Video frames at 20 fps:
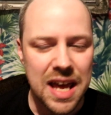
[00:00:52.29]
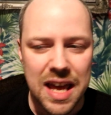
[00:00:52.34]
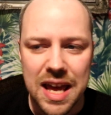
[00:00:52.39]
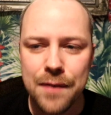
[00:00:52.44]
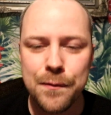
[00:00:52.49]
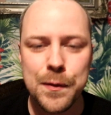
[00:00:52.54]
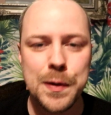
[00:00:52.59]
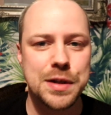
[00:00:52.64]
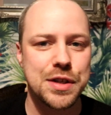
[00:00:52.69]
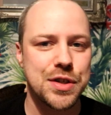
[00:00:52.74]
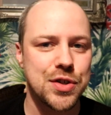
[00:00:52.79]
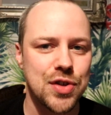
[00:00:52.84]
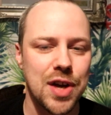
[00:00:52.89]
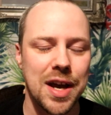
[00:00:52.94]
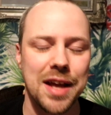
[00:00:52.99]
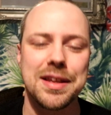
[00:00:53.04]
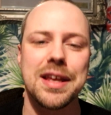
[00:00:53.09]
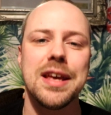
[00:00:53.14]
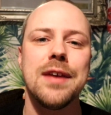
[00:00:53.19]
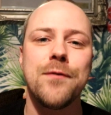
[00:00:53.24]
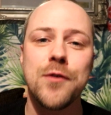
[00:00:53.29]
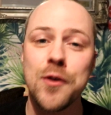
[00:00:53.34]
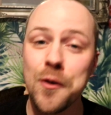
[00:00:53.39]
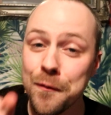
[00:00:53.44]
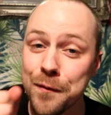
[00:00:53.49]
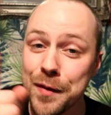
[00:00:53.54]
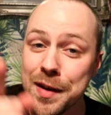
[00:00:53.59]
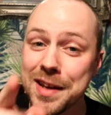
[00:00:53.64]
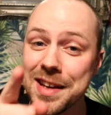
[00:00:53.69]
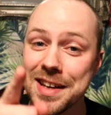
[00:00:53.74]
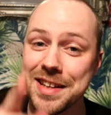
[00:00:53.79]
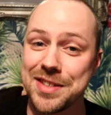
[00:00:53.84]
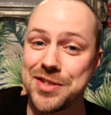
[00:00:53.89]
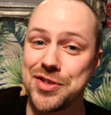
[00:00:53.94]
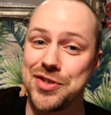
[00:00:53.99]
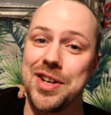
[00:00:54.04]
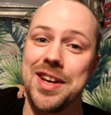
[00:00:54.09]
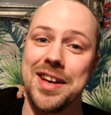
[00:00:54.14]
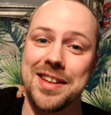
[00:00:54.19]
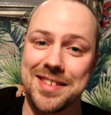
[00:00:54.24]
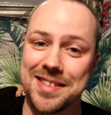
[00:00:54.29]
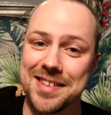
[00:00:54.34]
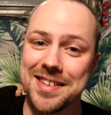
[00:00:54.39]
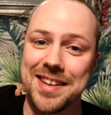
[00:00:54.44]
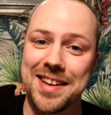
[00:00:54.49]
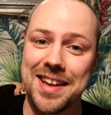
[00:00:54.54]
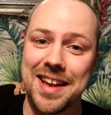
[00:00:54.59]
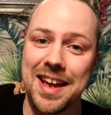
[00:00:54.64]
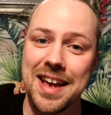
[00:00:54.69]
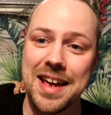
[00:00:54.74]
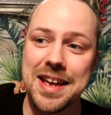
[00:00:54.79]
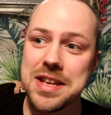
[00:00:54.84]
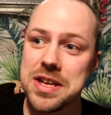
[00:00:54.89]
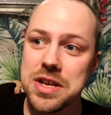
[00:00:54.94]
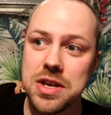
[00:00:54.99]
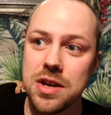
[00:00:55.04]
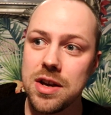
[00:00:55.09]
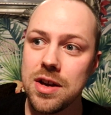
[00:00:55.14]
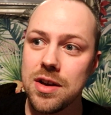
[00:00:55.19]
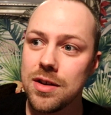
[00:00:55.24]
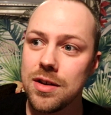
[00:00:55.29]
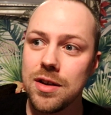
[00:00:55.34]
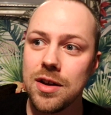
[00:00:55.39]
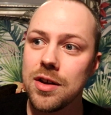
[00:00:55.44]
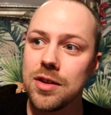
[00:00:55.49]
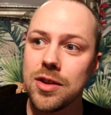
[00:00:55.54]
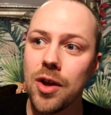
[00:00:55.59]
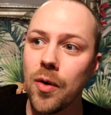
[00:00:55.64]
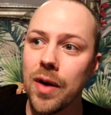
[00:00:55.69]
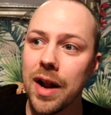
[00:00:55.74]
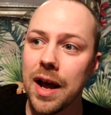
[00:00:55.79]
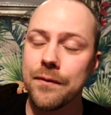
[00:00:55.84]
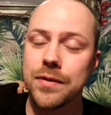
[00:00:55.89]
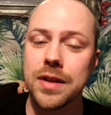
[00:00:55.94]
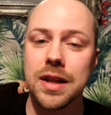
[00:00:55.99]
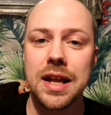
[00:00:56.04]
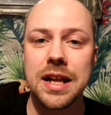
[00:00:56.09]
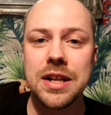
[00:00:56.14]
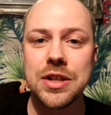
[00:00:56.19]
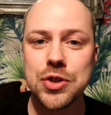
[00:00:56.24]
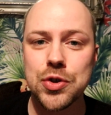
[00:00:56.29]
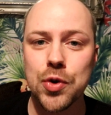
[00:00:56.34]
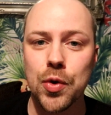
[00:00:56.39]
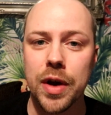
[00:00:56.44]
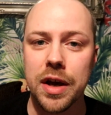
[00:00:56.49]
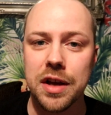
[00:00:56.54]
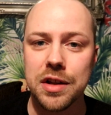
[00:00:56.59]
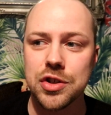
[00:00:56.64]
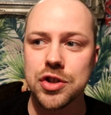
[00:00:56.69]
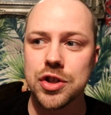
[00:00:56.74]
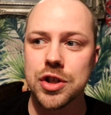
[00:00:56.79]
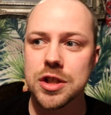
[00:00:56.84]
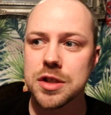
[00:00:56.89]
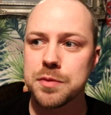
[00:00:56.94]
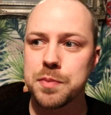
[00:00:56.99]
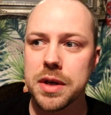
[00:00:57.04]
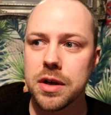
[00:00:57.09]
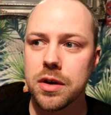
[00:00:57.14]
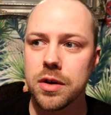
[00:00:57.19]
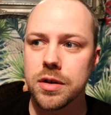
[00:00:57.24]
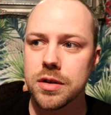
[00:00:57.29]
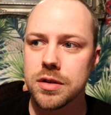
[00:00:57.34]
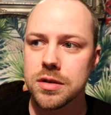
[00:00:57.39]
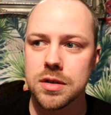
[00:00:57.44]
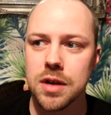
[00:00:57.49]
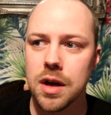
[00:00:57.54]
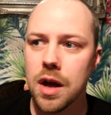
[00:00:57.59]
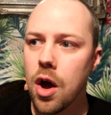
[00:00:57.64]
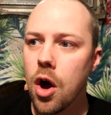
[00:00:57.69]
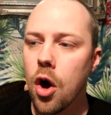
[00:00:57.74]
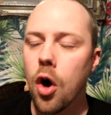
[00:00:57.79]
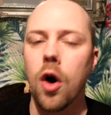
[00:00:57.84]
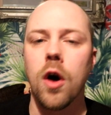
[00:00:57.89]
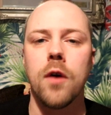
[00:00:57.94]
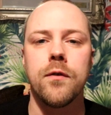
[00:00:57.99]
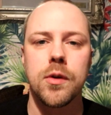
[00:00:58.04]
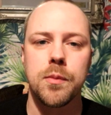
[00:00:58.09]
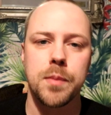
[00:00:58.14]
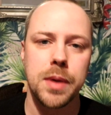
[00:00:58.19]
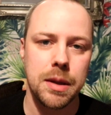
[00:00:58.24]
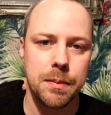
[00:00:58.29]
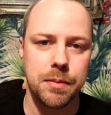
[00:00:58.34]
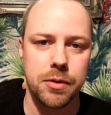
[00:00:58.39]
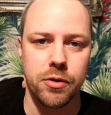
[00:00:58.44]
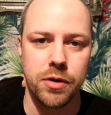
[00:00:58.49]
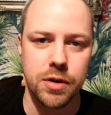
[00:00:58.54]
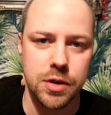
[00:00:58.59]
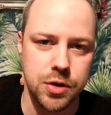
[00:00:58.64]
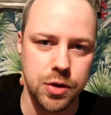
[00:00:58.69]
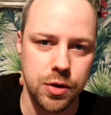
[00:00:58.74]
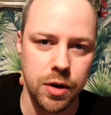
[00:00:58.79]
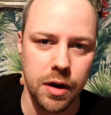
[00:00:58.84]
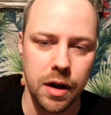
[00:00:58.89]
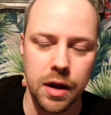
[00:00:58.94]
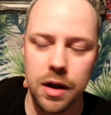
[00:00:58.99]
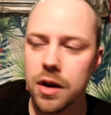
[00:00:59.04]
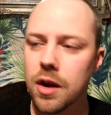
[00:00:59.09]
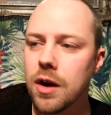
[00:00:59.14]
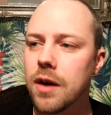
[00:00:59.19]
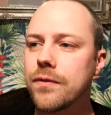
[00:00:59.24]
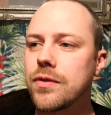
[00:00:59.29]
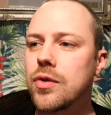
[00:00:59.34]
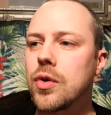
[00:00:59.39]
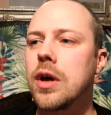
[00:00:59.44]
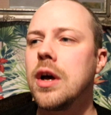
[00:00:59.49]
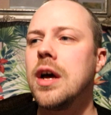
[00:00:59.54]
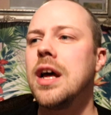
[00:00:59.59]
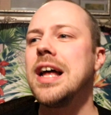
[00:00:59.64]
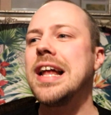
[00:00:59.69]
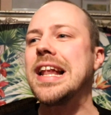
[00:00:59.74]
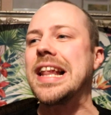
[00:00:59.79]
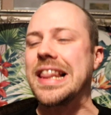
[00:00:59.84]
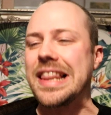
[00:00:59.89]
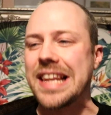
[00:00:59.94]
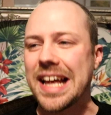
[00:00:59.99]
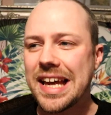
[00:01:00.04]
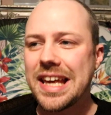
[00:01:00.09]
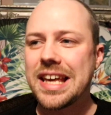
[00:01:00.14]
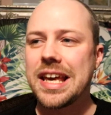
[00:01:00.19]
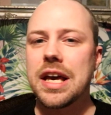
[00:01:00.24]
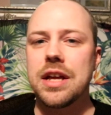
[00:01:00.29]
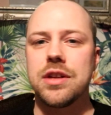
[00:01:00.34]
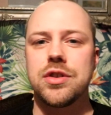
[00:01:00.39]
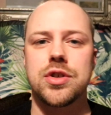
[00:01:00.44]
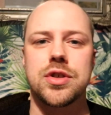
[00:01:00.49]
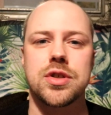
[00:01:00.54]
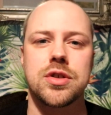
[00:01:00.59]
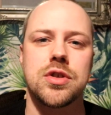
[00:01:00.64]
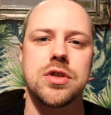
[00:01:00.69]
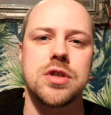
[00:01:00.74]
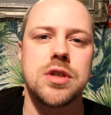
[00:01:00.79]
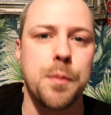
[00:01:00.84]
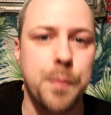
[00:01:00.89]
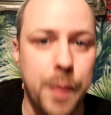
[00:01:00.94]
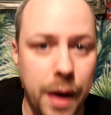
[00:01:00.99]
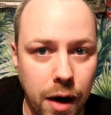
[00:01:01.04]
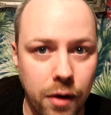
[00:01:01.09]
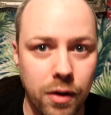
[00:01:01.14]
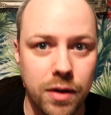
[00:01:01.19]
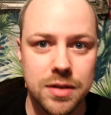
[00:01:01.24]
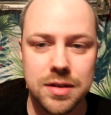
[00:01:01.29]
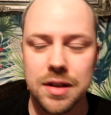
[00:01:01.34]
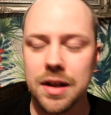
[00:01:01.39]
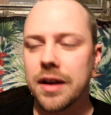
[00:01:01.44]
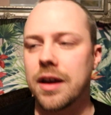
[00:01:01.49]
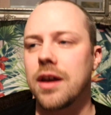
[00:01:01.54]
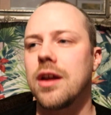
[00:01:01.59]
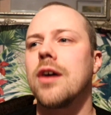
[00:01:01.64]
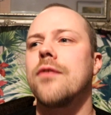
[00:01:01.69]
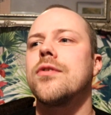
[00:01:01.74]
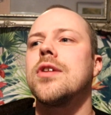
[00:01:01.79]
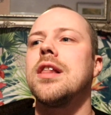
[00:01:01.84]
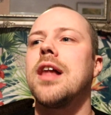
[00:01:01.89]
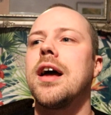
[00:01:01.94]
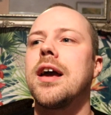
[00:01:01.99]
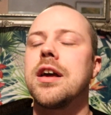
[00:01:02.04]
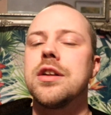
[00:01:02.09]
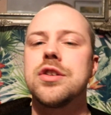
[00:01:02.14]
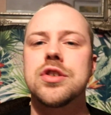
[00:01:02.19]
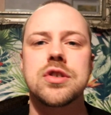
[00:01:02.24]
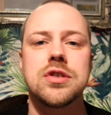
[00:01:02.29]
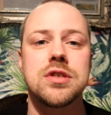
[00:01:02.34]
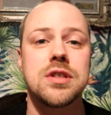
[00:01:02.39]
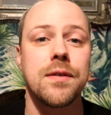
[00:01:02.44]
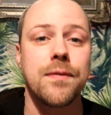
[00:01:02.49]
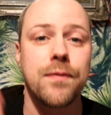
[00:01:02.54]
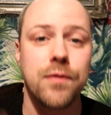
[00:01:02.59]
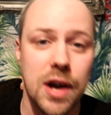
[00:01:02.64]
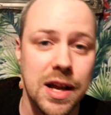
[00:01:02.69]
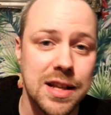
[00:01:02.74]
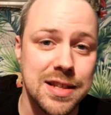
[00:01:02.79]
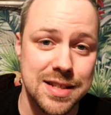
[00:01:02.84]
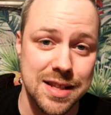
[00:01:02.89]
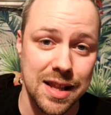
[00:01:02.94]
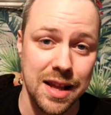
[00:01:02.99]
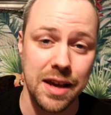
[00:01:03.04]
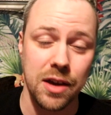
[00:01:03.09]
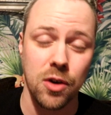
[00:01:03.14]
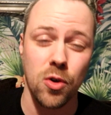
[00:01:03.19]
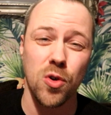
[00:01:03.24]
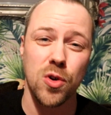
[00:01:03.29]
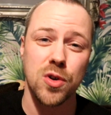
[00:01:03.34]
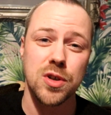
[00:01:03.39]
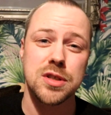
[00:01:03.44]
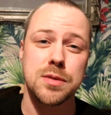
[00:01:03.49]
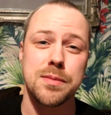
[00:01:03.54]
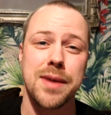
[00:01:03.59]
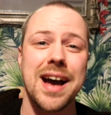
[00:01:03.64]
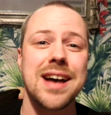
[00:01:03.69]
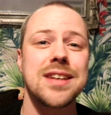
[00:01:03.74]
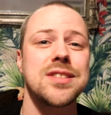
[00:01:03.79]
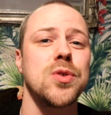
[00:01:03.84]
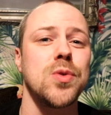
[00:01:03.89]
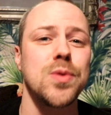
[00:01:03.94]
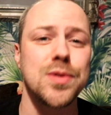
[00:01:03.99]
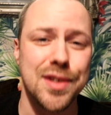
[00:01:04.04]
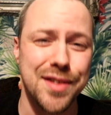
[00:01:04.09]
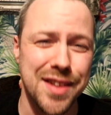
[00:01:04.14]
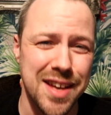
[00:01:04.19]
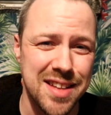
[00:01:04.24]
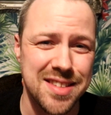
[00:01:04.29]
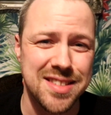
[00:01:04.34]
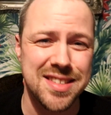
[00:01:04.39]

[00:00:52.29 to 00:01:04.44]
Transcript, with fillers: If it's shit, if you think it's shit, you, you don't have to enjoy it just because other people are enjoying it. You don't have to like it just because your parents like it. You don't have to like it just because your friends like it, or because some assholes on the